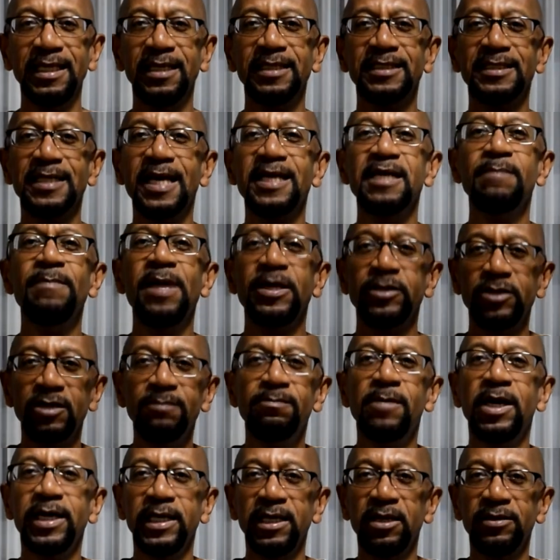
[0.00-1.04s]
It's how to make their
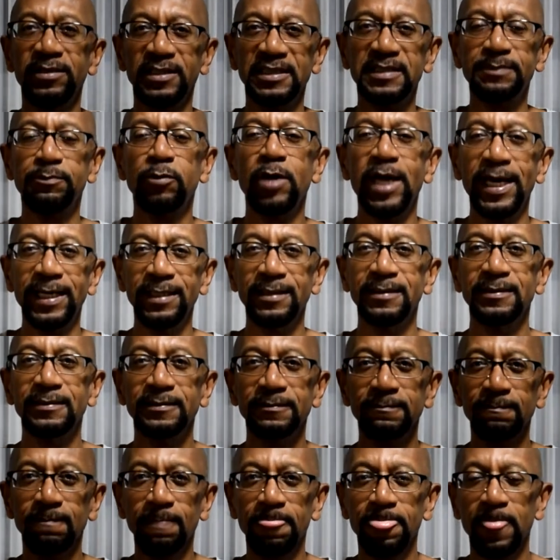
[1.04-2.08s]
money on the spread,
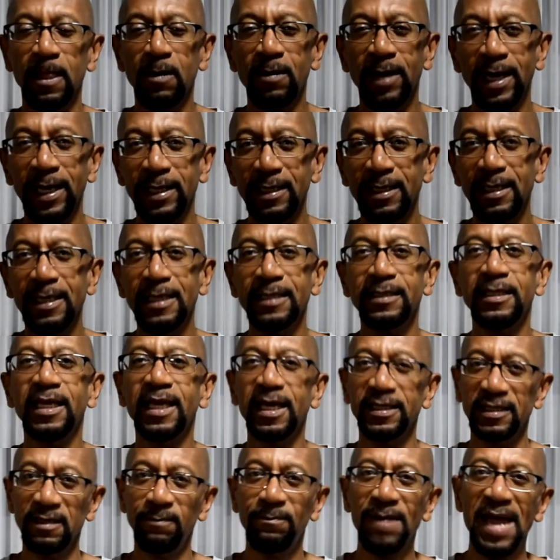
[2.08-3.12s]
right? You
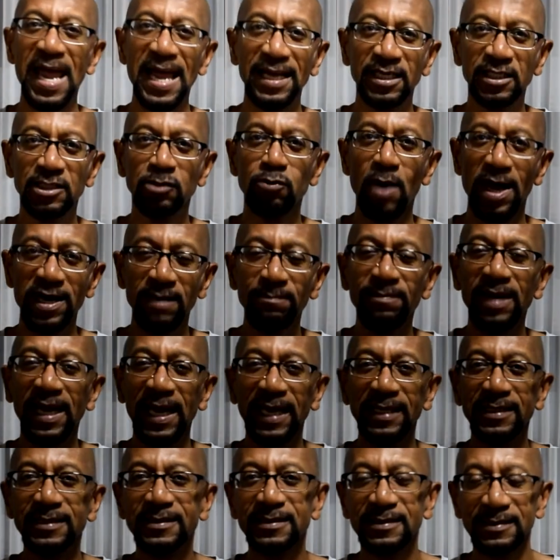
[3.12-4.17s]
got the banks. Try the
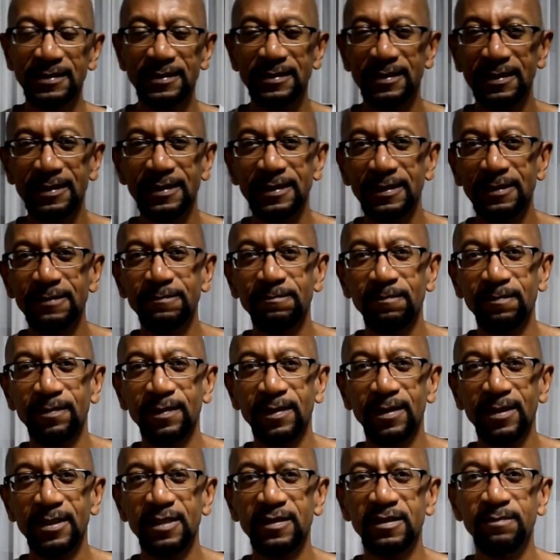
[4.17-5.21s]
banks.
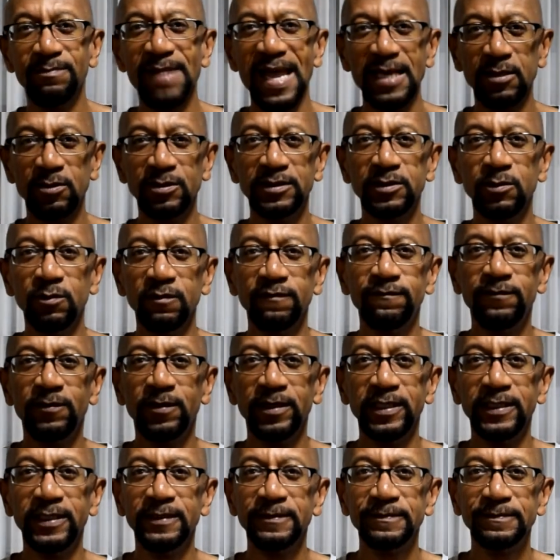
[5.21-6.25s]
The bank will do it for
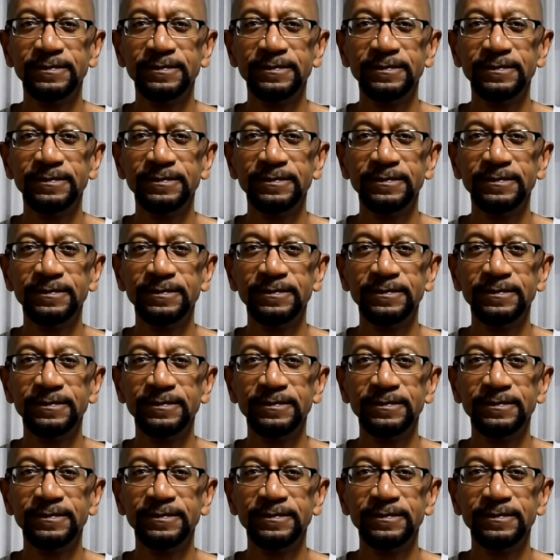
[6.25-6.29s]
you.